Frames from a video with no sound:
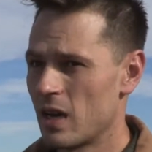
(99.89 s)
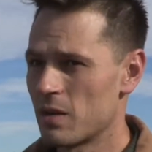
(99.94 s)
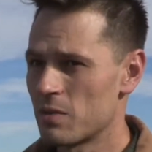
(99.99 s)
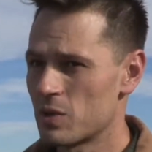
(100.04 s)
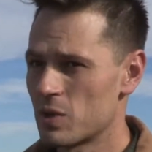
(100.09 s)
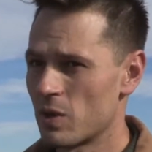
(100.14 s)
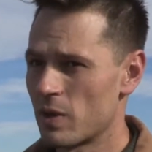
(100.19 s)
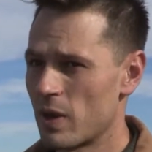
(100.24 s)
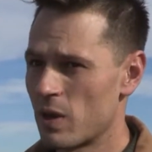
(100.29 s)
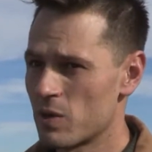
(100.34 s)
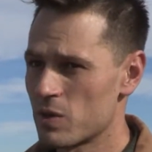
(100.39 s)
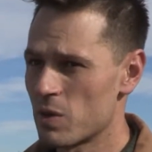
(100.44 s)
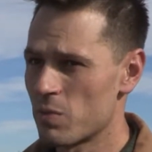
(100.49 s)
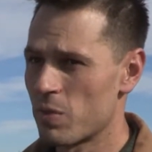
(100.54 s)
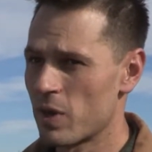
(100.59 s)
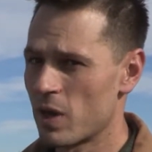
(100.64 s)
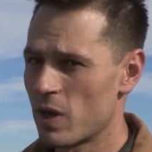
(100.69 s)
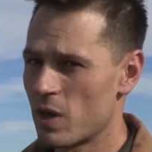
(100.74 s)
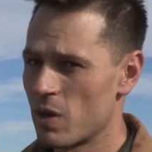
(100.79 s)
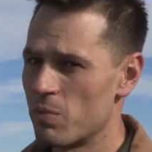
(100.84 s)
So that was a
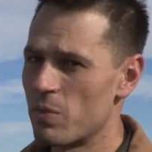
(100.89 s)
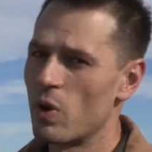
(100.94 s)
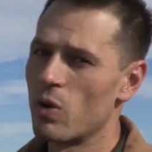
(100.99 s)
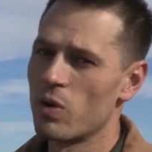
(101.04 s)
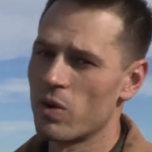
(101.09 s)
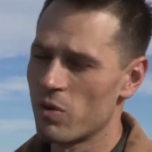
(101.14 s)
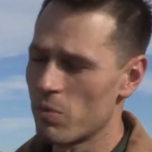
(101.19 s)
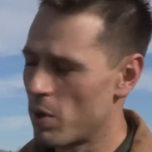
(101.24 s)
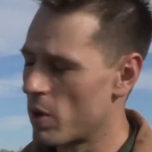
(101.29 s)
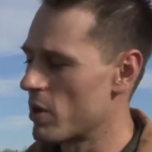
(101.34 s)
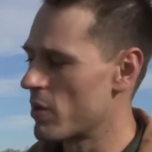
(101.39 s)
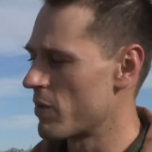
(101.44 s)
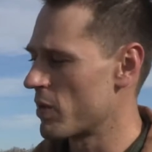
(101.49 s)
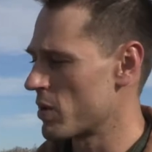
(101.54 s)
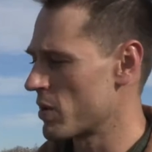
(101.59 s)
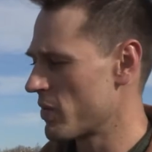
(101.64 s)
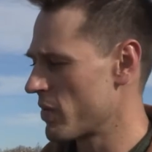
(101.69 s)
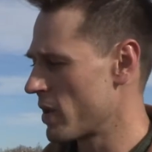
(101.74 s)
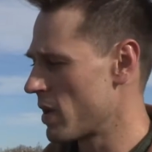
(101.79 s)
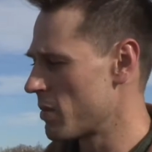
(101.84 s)
big component part of our
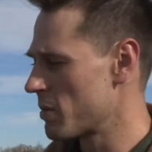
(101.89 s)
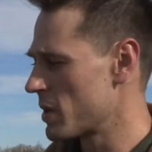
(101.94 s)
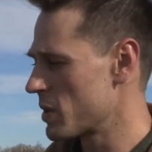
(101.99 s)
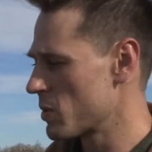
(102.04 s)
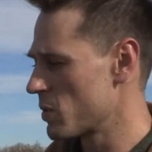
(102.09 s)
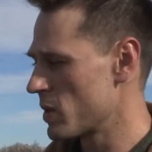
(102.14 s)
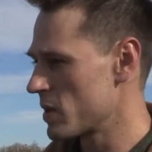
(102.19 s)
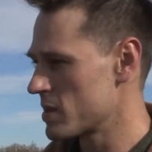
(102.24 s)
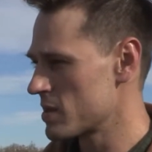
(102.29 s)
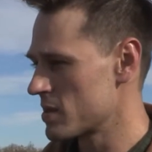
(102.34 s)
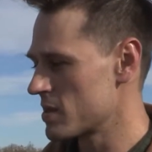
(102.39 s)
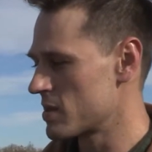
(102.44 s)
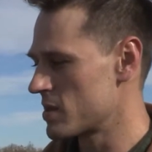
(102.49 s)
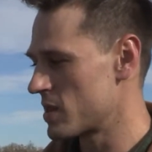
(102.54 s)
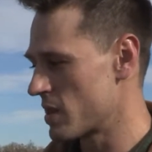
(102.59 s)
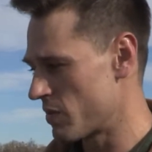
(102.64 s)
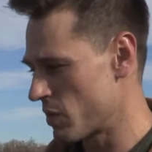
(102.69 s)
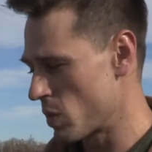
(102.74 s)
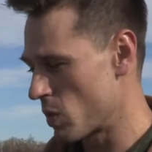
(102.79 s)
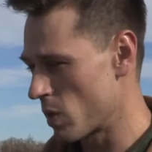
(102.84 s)
development was the
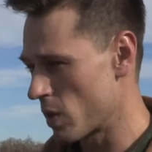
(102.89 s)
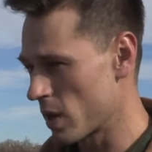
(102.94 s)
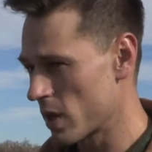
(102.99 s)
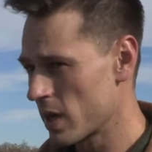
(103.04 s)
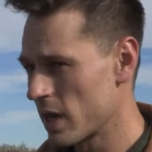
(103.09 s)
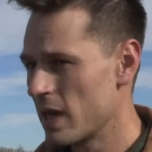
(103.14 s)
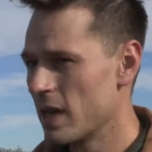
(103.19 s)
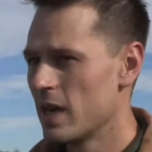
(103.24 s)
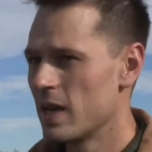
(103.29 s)
civil work,